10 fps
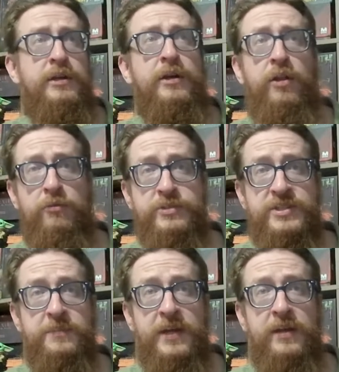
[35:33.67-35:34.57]
close to
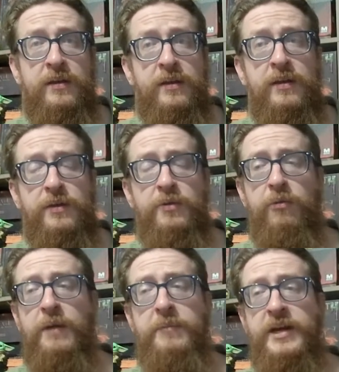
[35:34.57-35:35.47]
me, who are
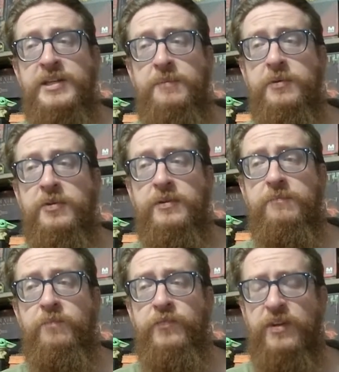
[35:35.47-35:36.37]
at my table,
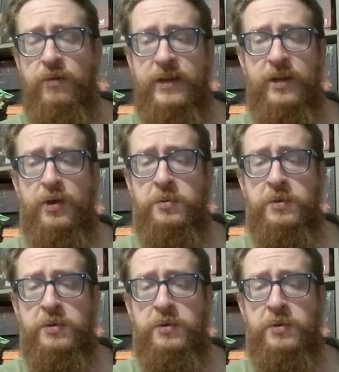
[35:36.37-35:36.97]
who I know,